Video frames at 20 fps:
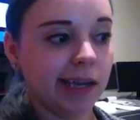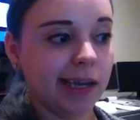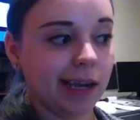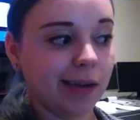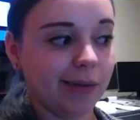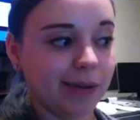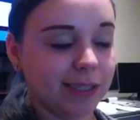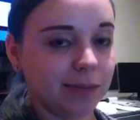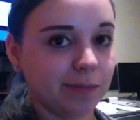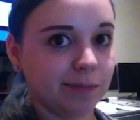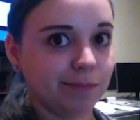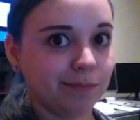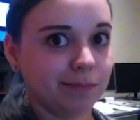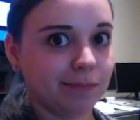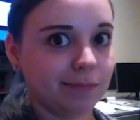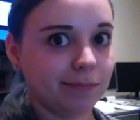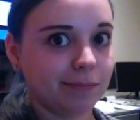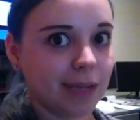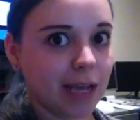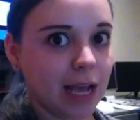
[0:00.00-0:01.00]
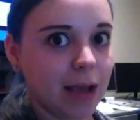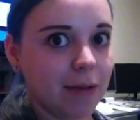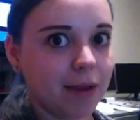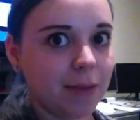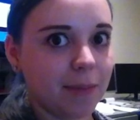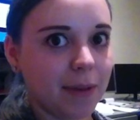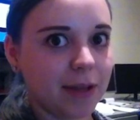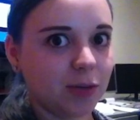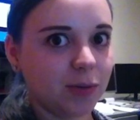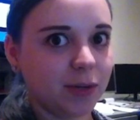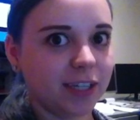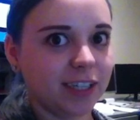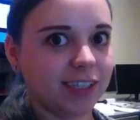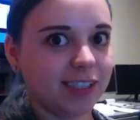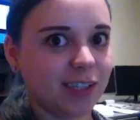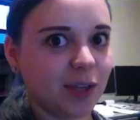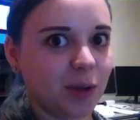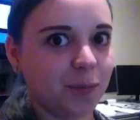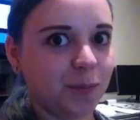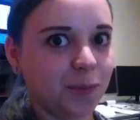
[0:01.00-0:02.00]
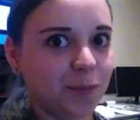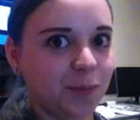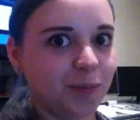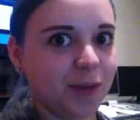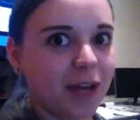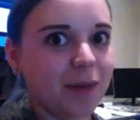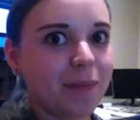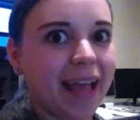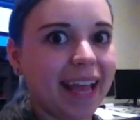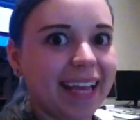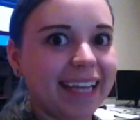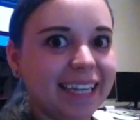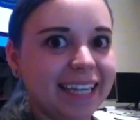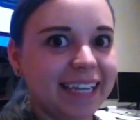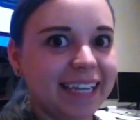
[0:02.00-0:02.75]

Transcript: Anyways, I'm gonna get back to work, so goodbye.